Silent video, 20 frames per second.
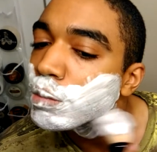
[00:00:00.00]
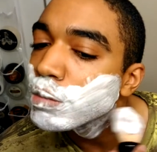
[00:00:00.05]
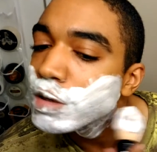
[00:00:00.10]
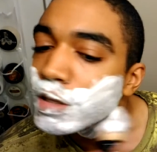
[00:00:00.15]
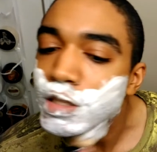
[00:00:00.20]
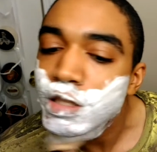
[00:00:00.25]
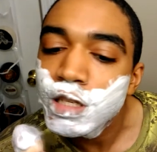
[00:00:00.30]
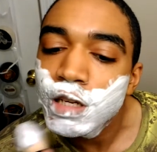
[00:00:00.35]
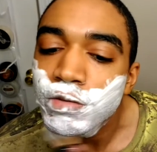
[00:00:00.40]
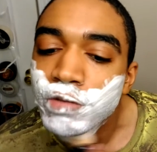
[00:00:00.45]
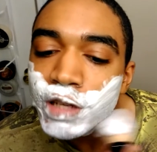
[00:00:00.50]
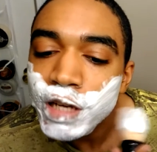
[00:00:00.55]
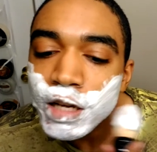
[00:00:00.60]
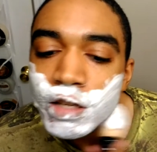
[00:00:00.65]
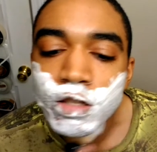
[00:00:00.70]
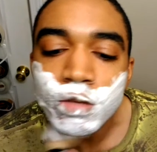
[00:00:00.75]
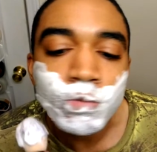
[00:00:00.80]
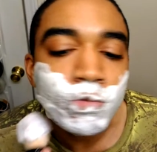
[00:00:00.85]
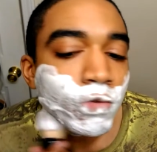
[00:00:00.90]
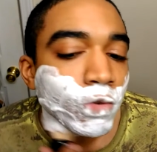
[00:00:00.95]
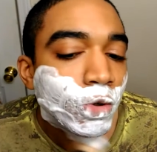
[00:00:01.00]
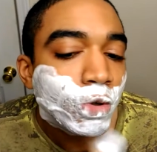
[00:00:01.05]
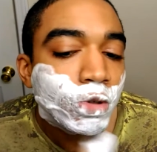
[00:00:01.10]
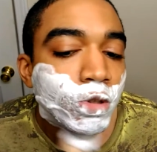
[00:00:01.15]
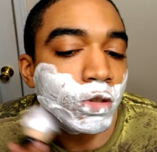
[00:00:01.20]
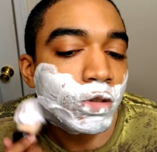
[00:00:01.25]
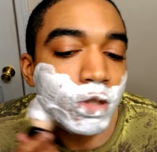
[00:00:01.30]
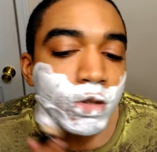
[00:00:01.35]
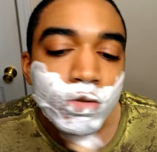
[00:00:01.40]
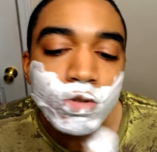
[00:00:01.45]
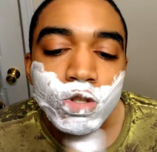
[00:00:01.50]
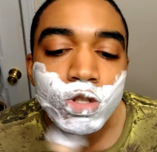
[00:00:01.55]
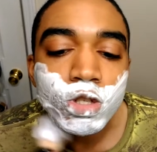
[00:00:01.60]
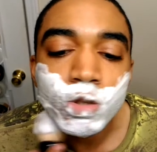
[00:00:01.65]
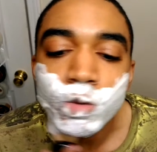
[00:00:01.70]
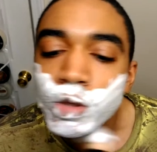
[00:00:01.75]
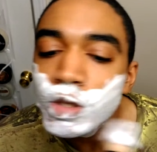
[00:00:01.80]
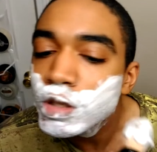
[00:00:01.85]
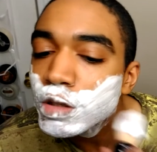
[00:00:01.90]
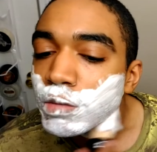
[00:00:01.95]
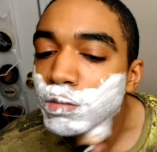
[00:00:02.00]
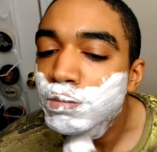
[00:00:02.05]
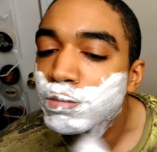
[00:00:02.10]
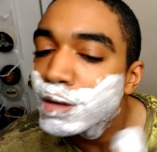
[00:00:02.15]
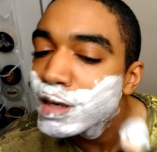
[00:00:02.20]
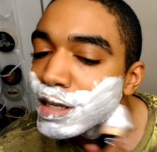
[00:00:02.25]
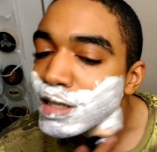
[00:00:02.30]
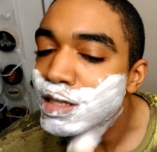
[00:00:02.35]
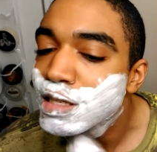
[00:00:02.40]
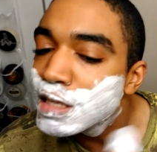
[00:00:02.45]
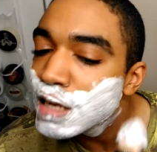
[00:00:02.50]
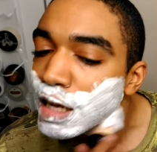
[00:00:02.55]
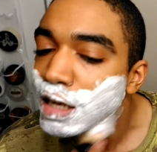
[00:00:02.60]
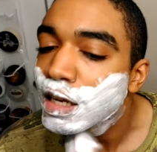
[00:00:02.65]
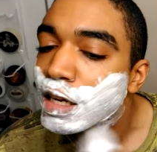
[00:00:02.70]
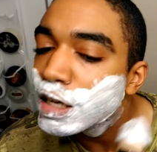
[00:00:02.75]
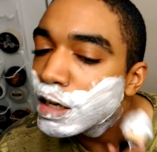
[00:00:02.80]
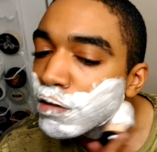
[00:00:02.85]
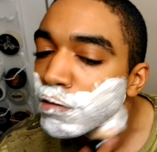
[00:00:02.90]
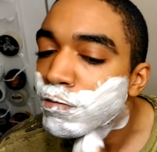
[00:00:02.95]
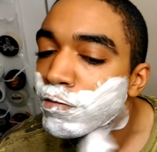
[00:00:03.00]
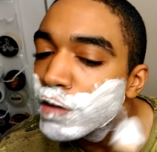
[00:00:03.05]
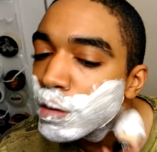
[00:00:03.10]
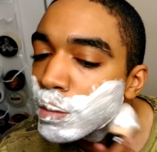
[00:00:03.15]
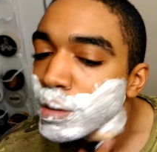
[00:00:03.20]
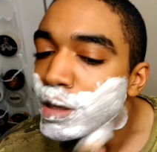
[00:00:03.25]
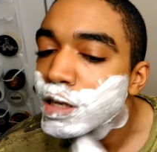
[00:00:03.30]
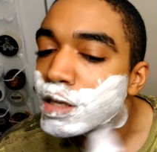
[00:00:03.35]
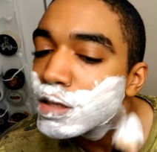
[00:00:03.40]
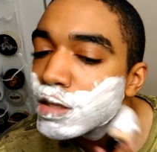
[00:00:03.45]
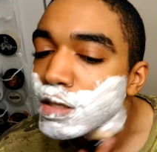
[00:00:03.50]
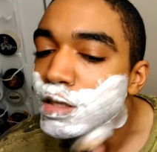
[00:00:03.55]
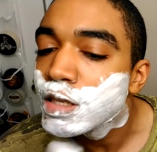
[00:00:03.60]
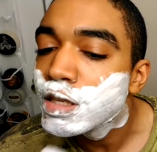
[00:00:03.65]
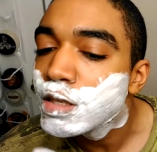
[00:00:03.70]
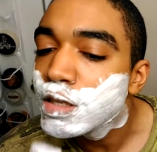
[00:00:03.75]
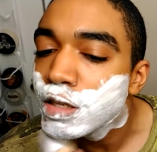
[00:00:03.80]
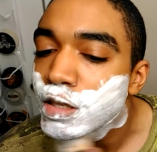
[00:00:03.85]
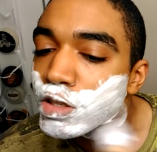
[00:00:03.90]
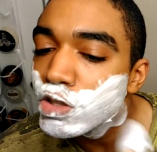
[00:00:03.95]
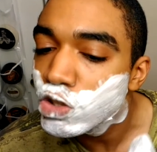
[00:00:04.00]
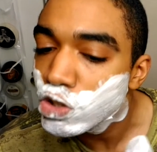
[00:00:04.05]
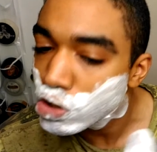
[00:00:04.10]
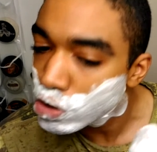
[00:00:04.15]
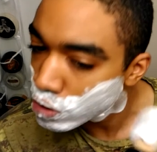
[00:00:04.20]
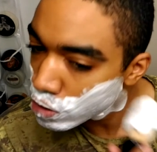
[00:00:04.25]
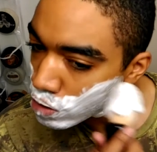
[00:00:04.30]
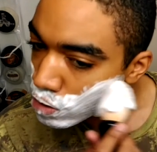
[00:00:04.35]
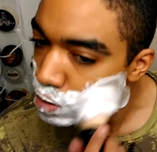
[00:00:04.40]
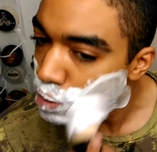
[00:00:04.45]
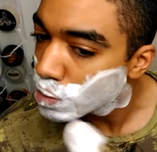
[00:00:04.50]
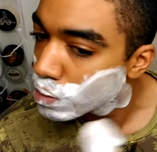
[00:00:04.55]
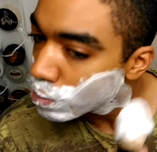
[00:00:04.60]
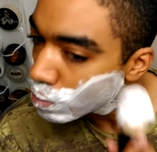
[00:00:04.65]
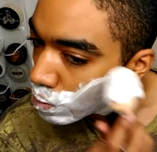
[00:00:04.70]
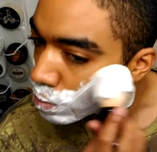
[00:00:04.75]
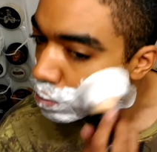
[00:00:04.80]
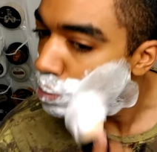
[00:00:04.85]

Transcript: It's definitely got some floral notes to it, but it's not like a feminine scent. It's just